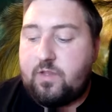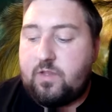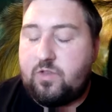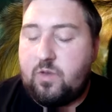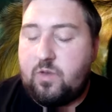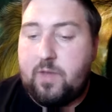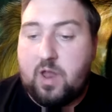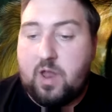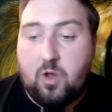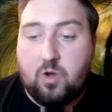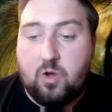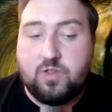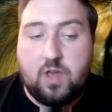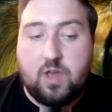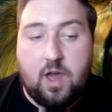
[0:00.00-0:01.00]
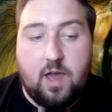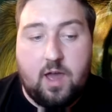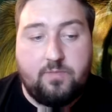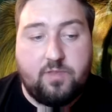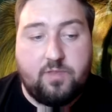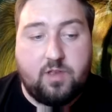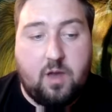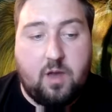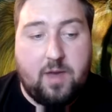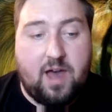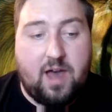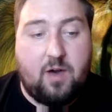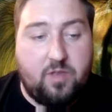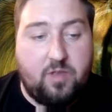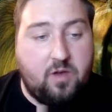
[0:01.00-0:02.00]
took me a long time to come
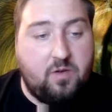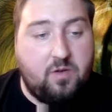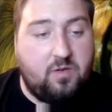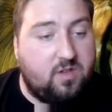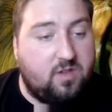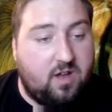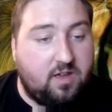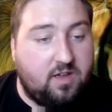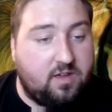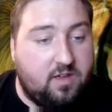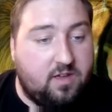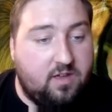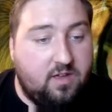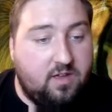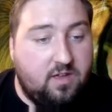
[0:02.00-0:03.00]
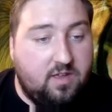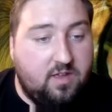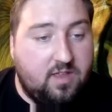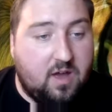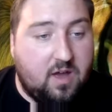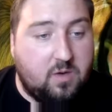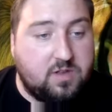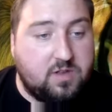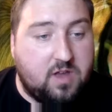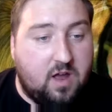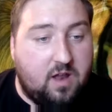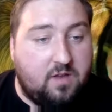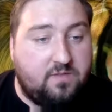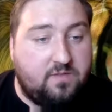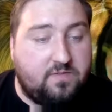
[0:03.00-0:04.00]
out though. Like that was
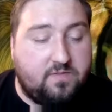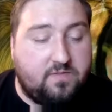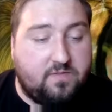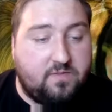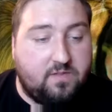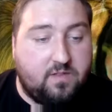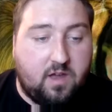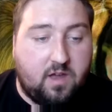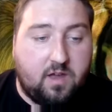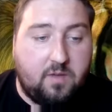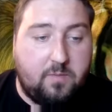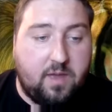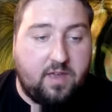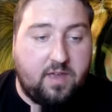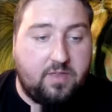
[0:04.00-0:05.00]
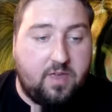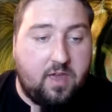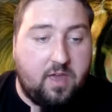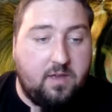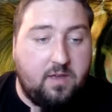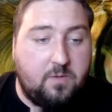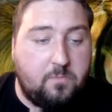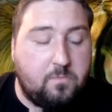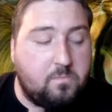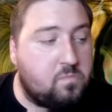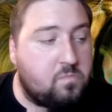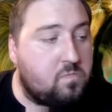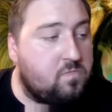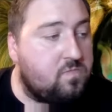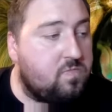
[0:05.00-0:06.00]
kind of like a big thing.
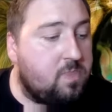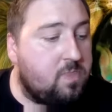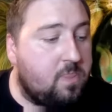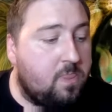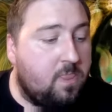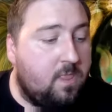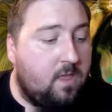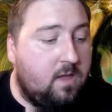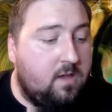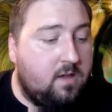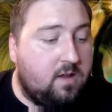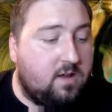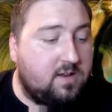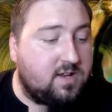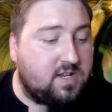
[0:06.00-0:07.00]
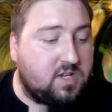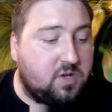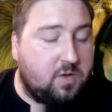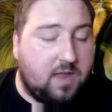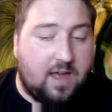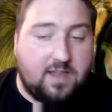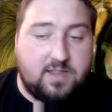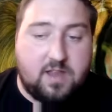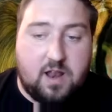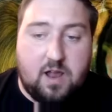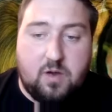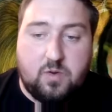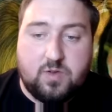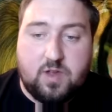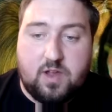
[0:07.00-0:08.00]
I didn't do that until I
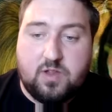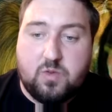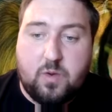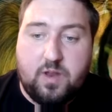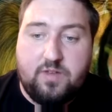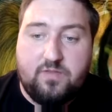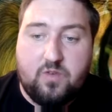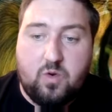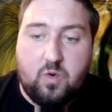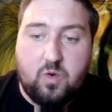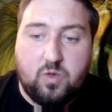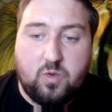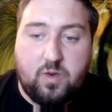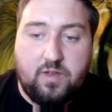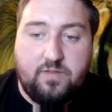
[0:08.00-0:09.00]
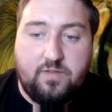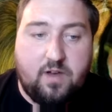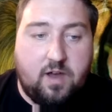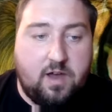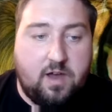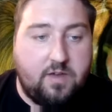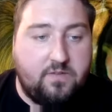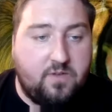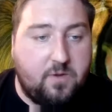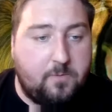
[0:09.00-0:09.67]
was like 24, 25.